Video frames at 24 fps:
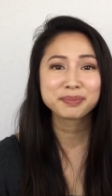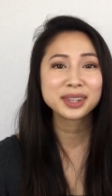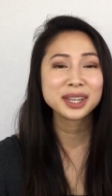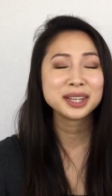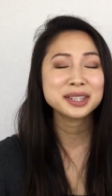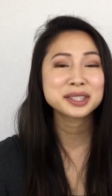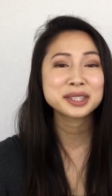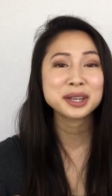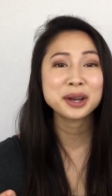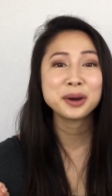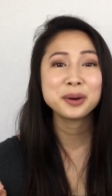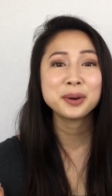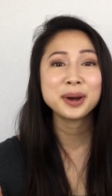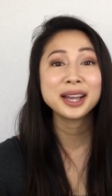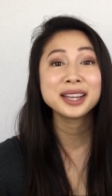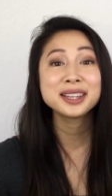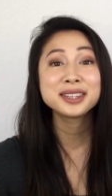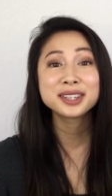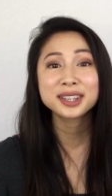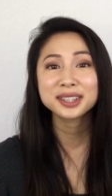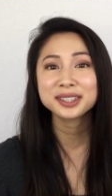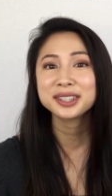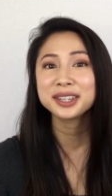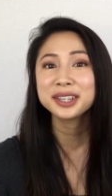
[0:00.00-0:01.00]
So I
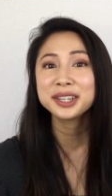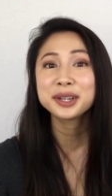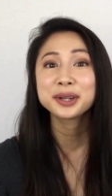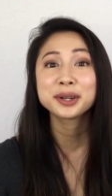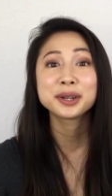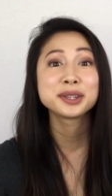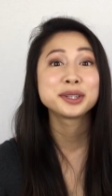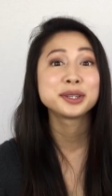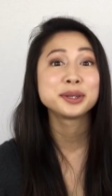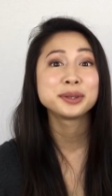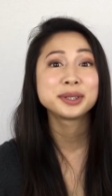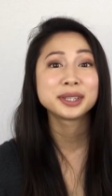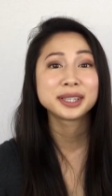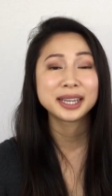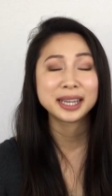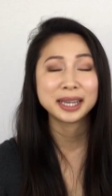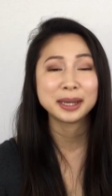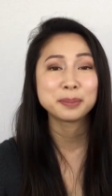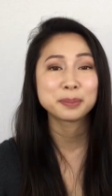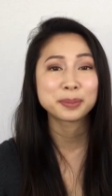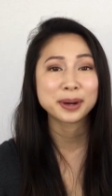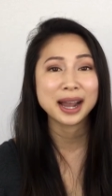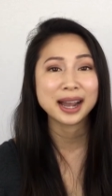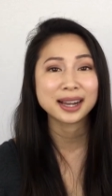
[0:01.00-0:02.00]
just encourage you to
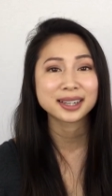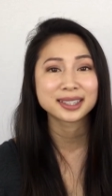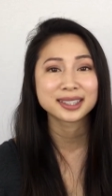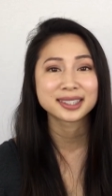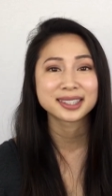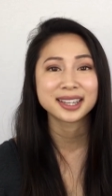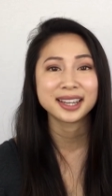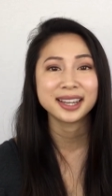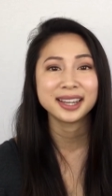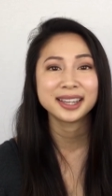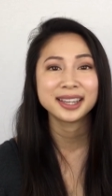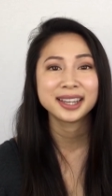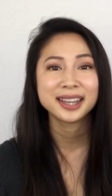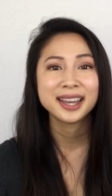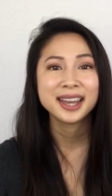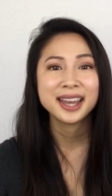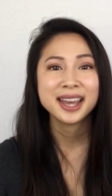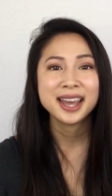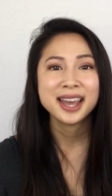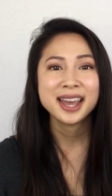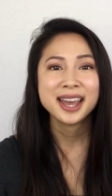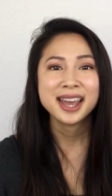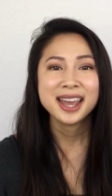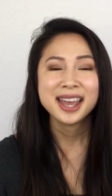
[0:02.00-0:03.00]
keep practicing.
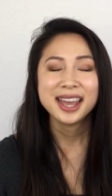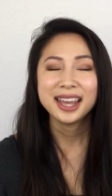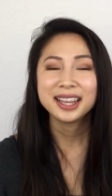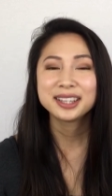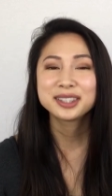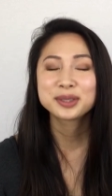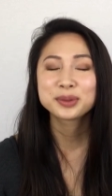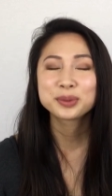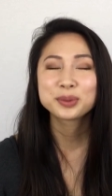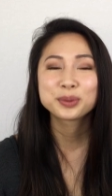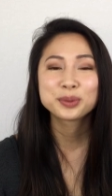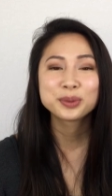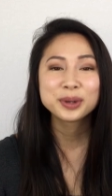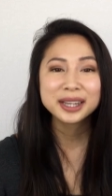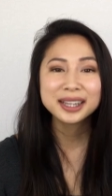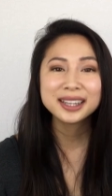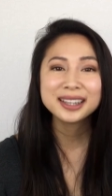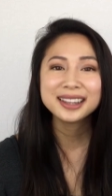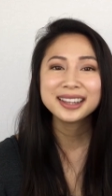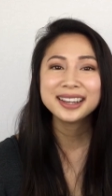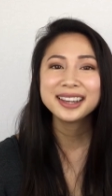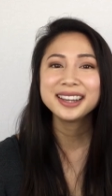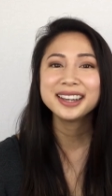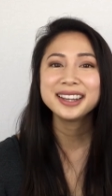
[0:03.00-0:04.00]
It's
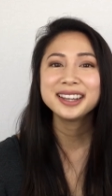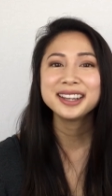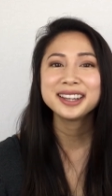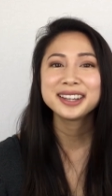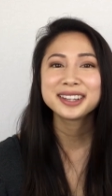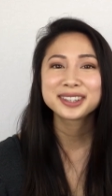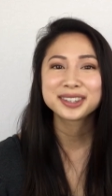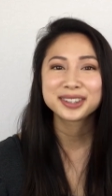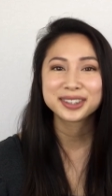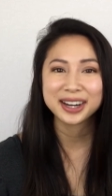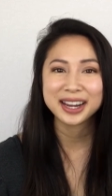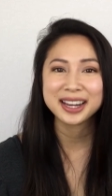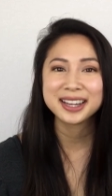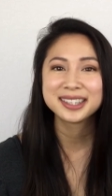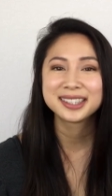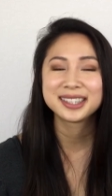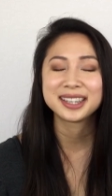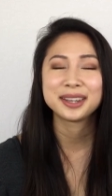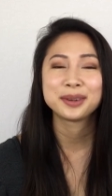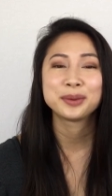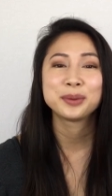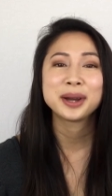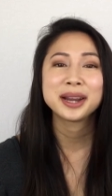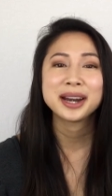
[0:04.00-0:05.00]
really
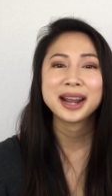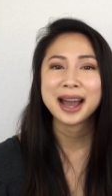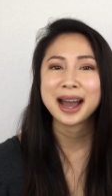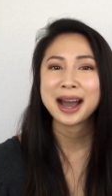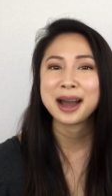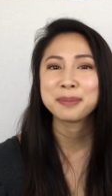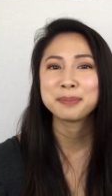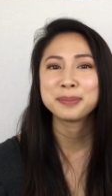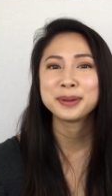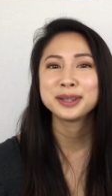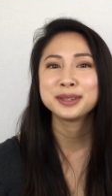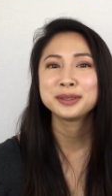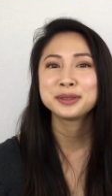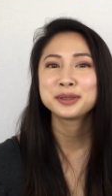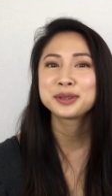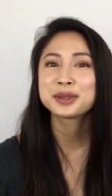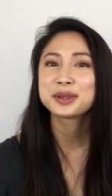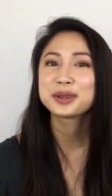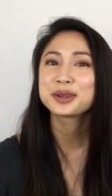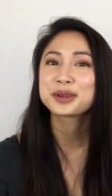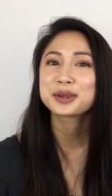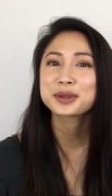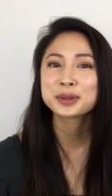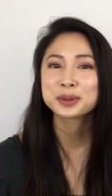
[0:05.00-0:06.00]
crazy what happens
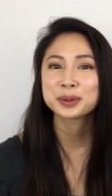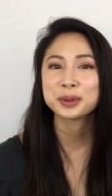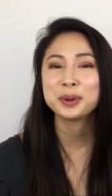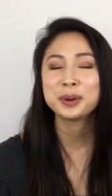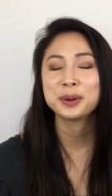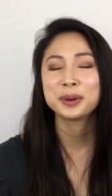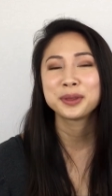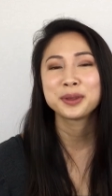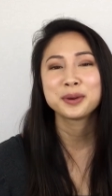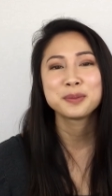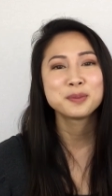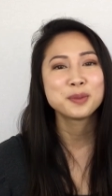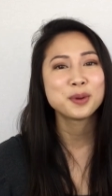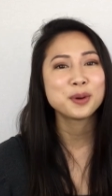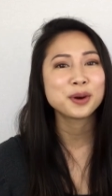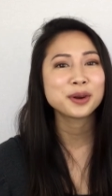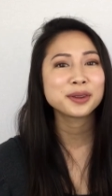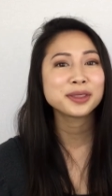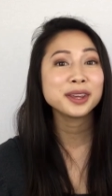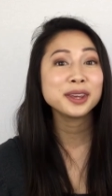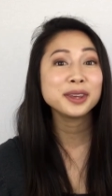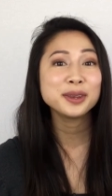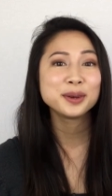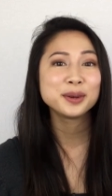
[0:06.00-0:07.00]
to your soul the more
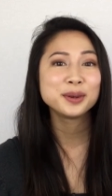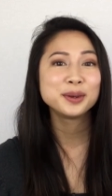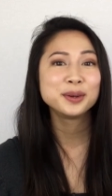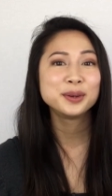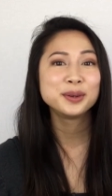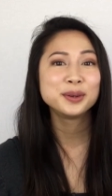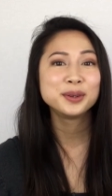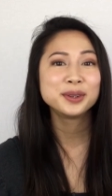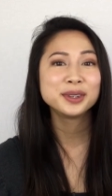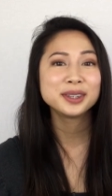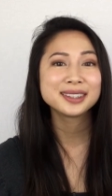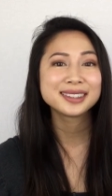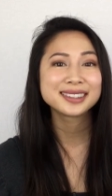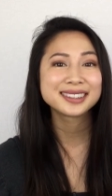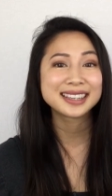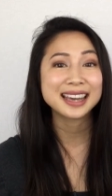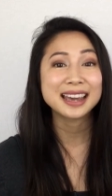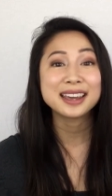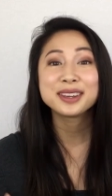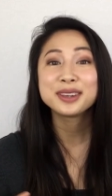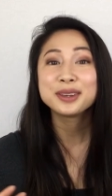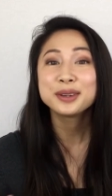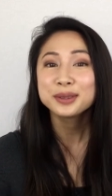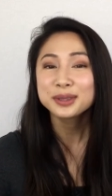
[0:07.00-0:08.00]
that you
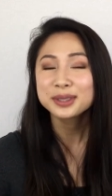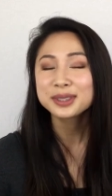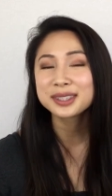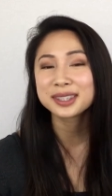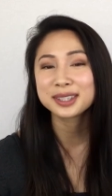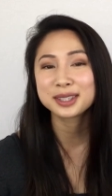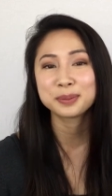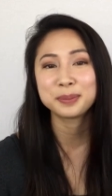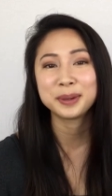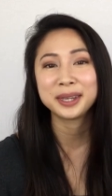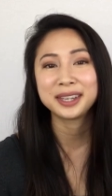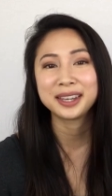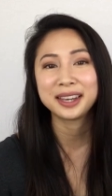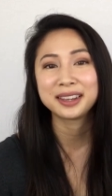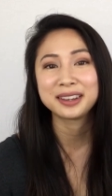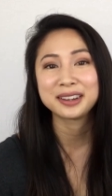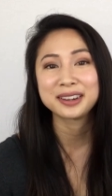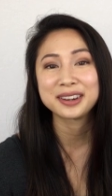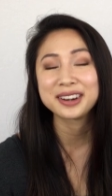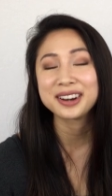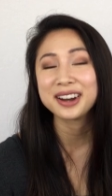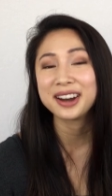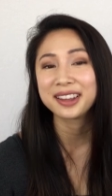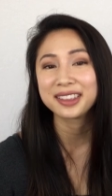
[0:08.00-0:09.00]
get used to speaking
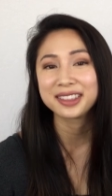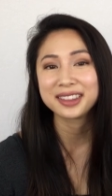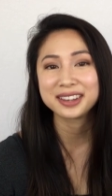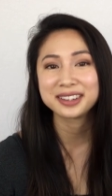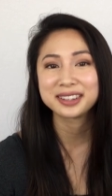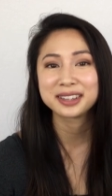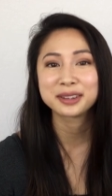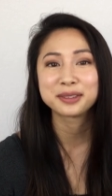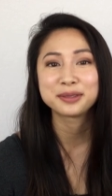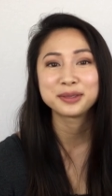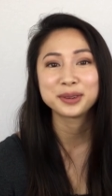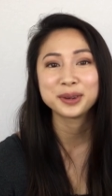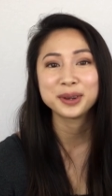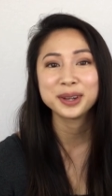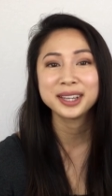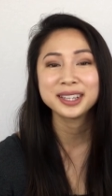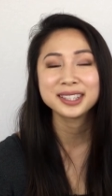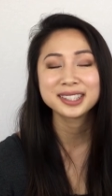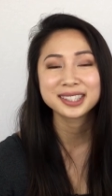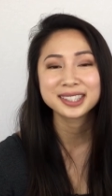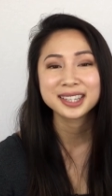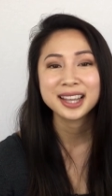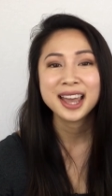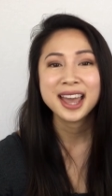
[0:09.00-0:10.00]
your authentic
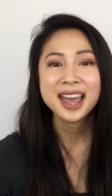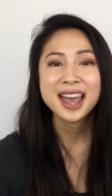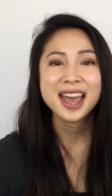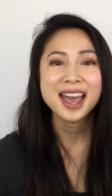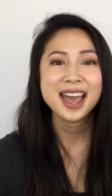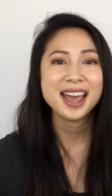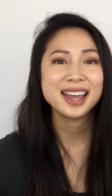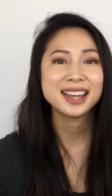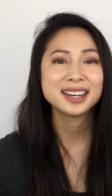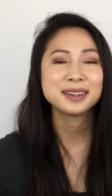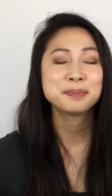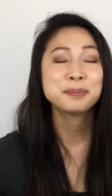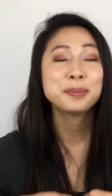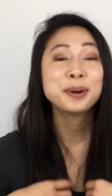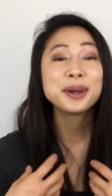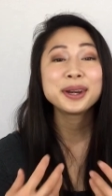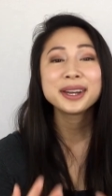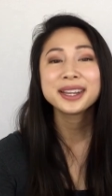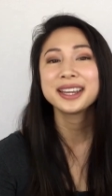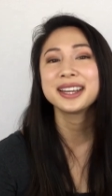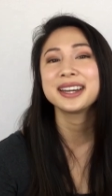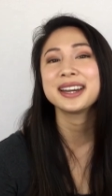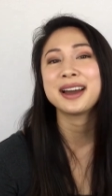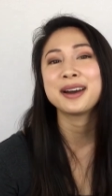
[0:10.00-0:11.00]
voice and
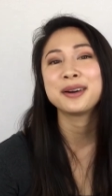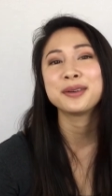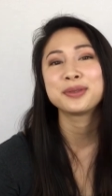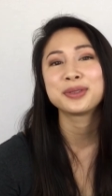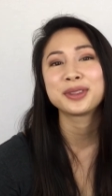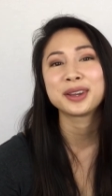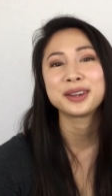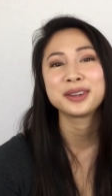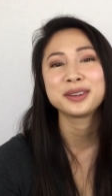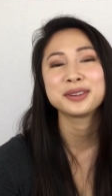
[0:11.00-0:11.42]
putting it out there.